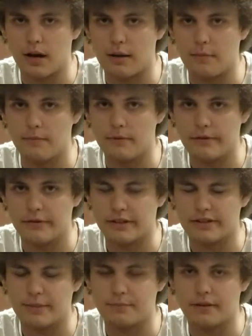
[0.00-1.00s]
I've
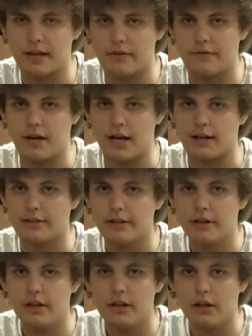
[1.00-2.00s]
accepted that fact.
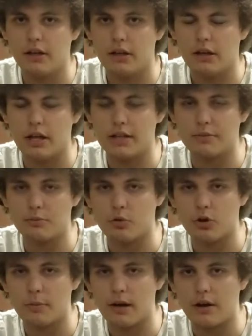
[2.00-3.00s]
It's
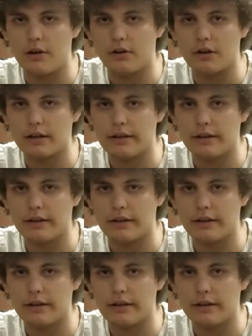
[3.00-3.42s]
more about,